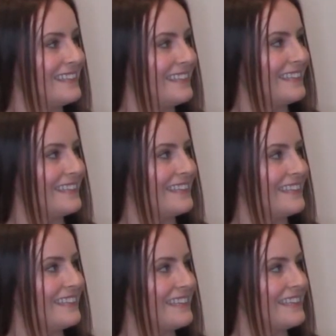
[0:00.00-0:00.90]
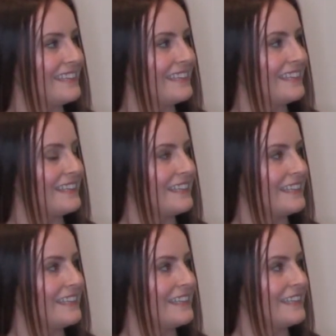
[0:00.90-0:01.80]

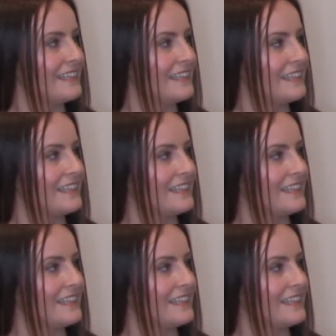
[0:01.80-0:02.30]
[no speech]